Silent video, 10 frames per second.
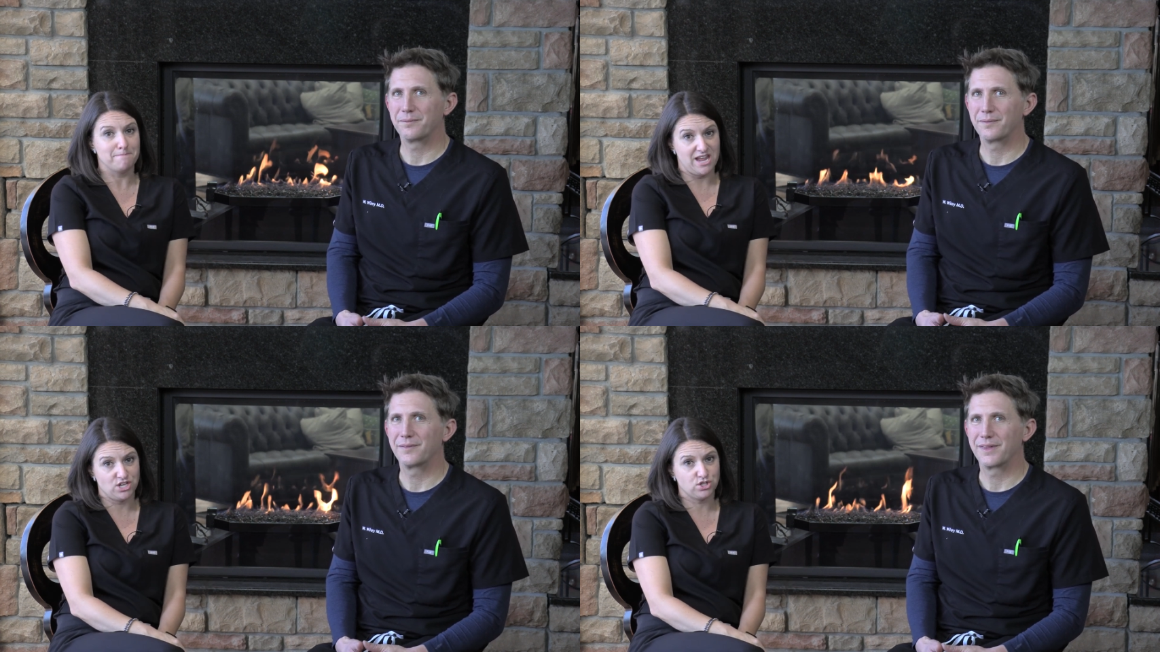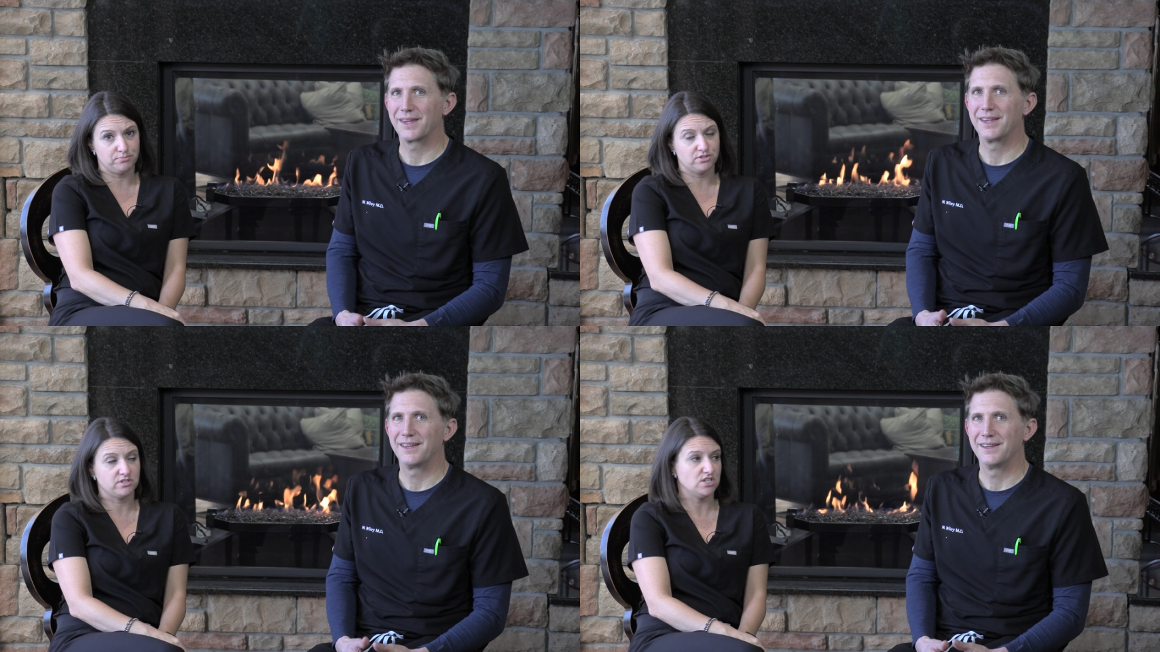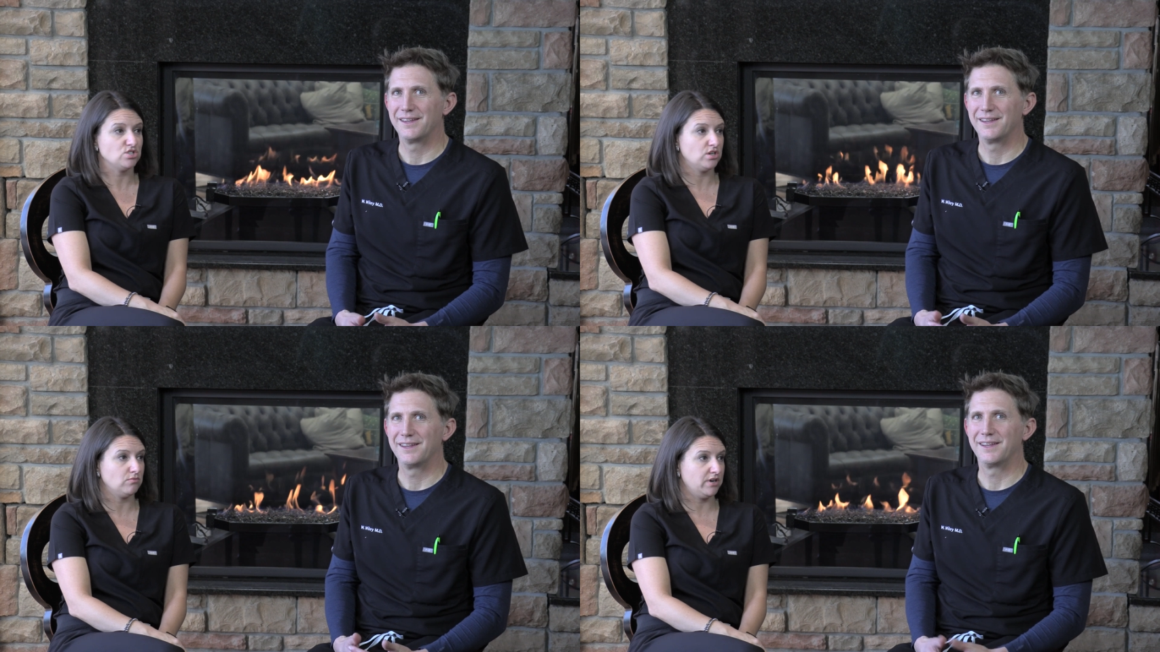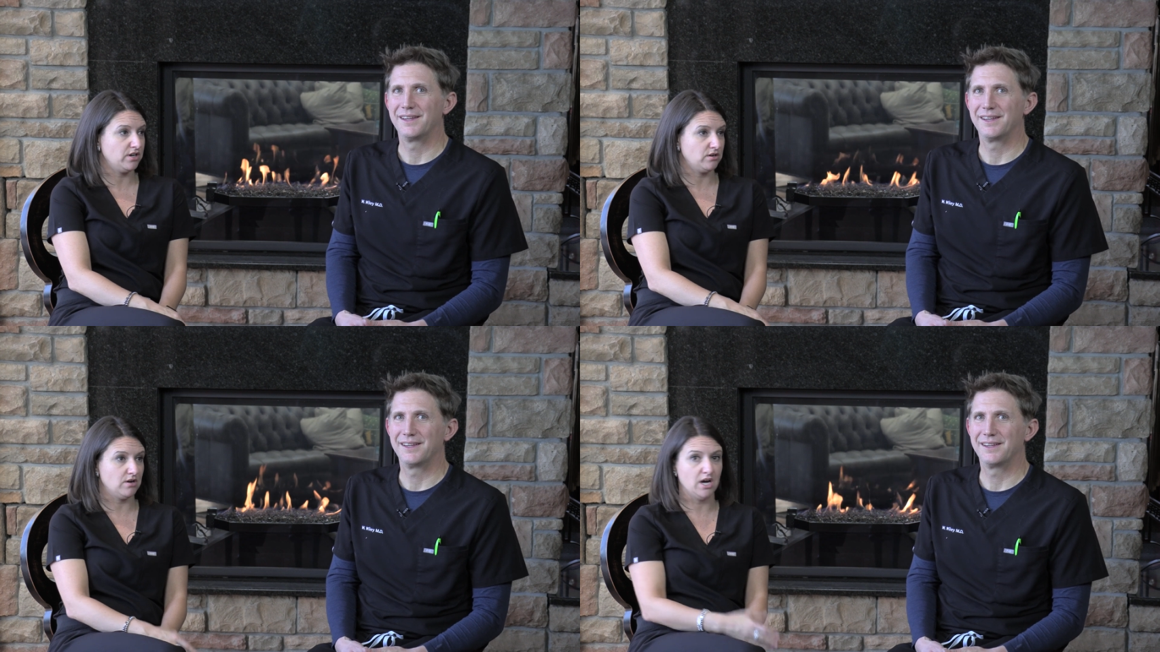Speaker 1: major procedure
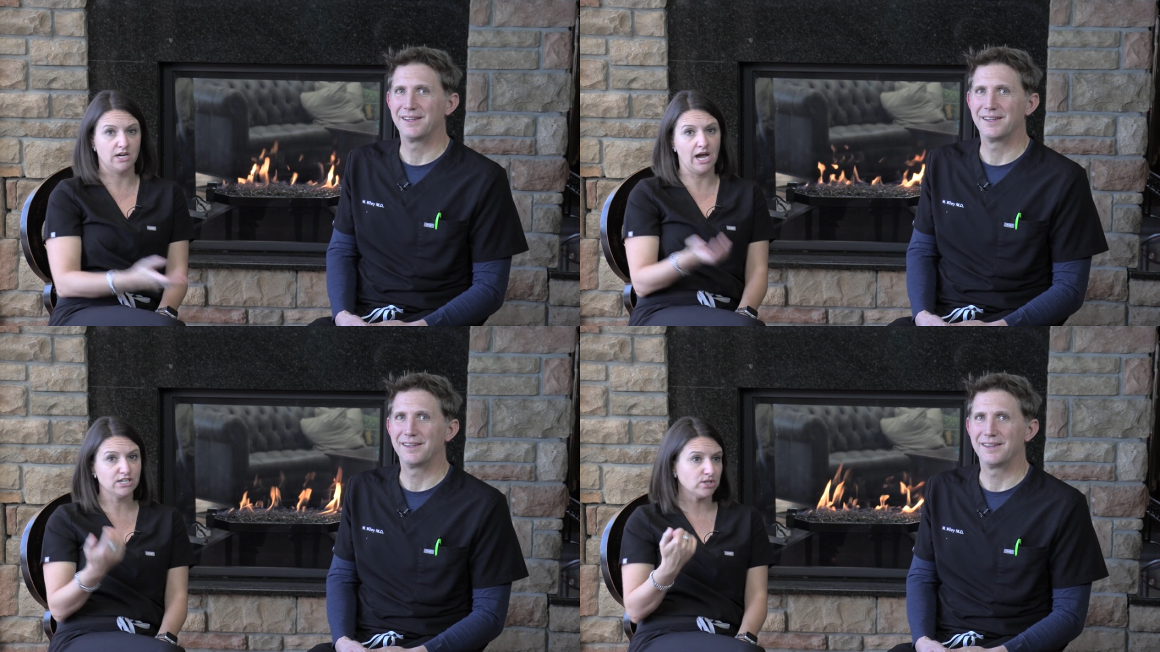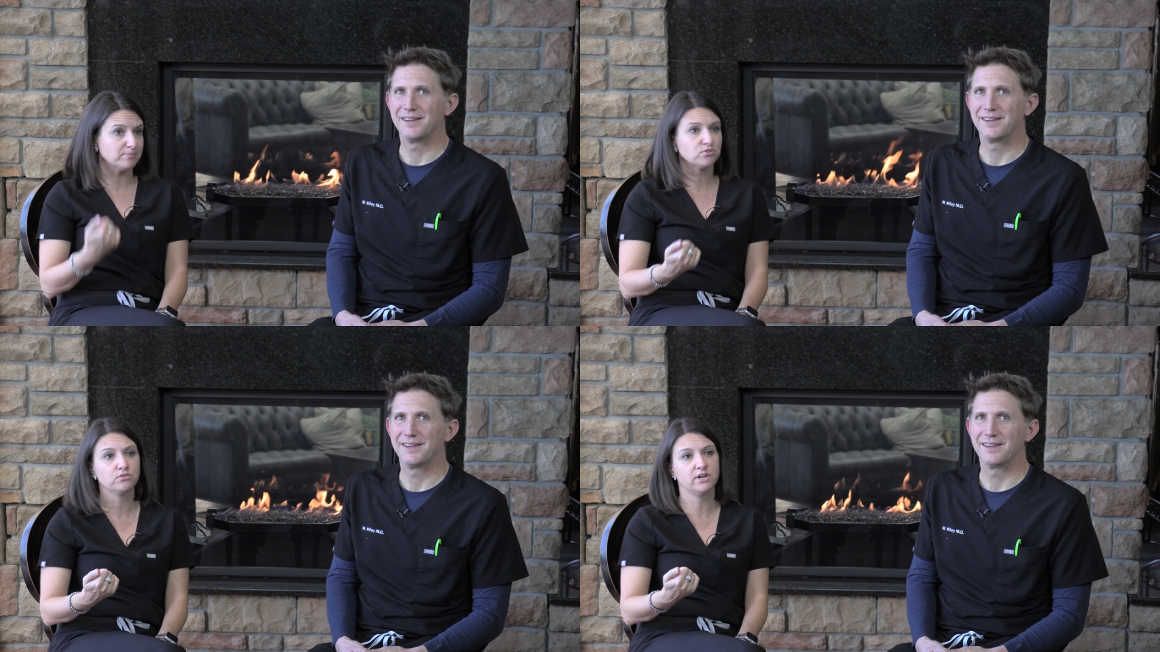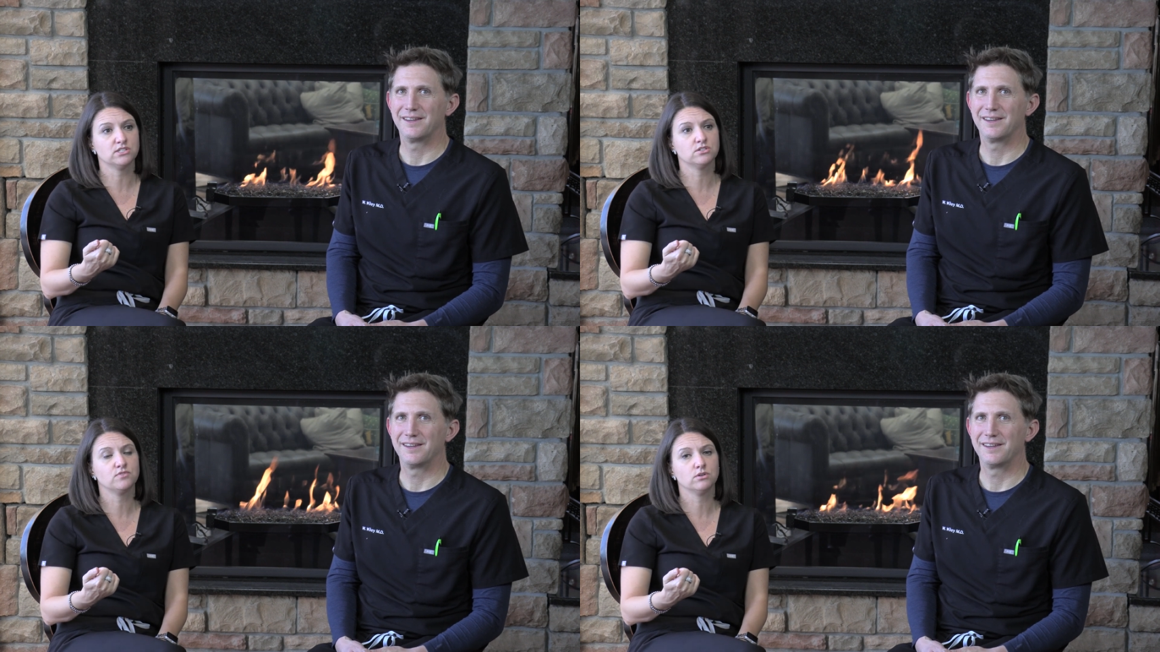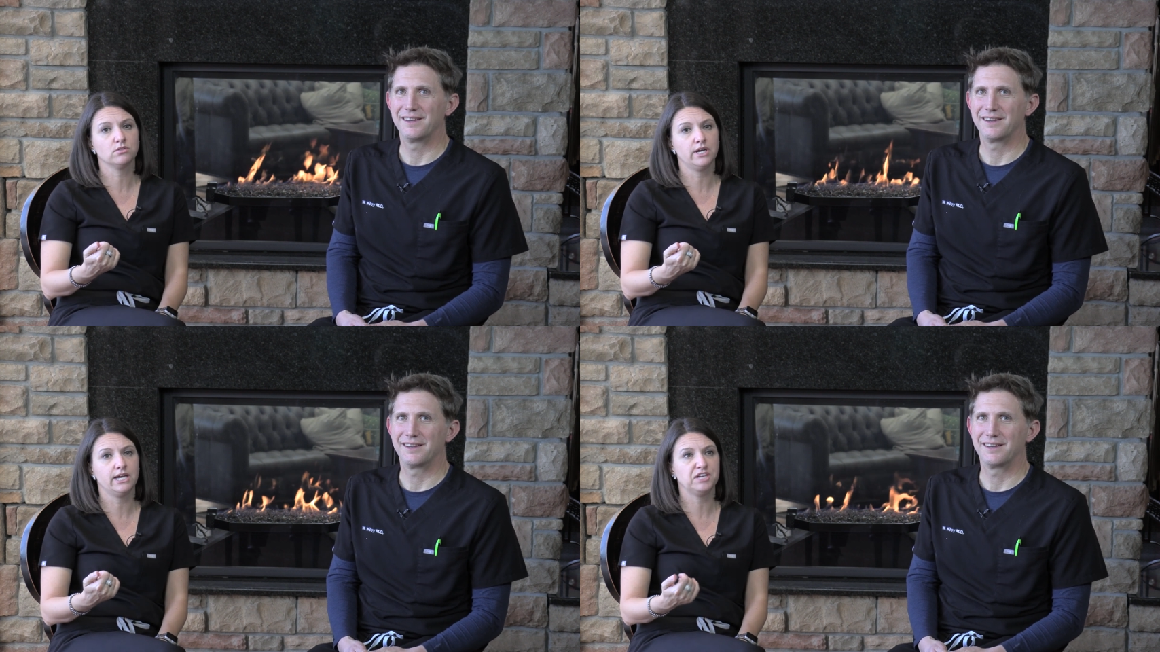where you're on eye drops for the rest of
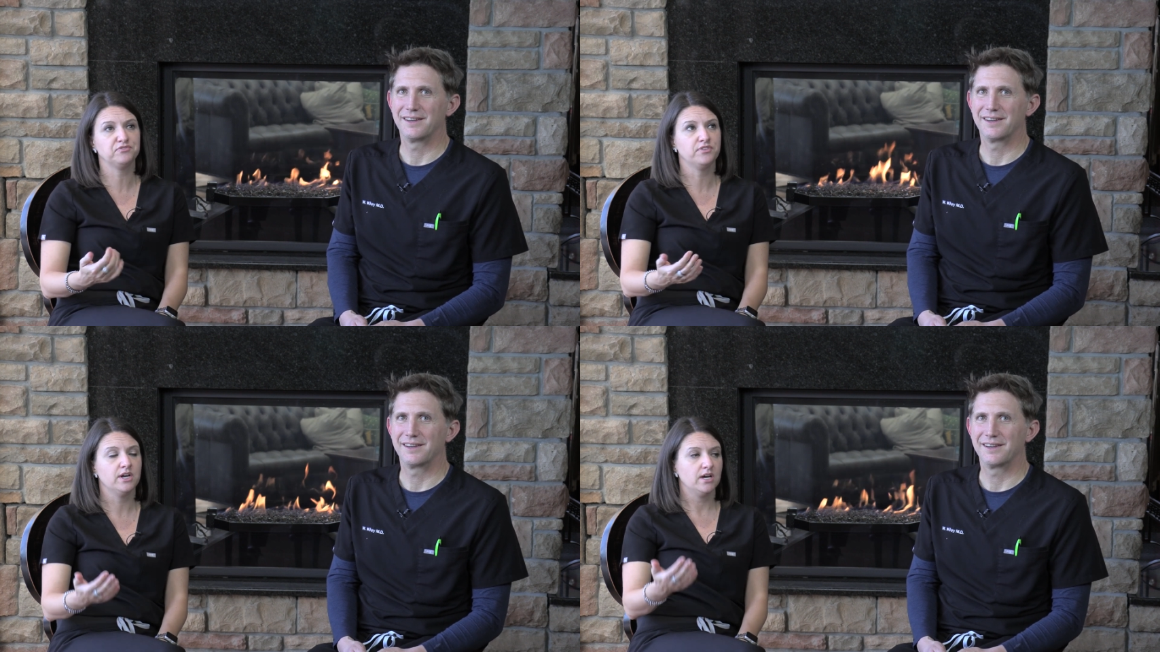your life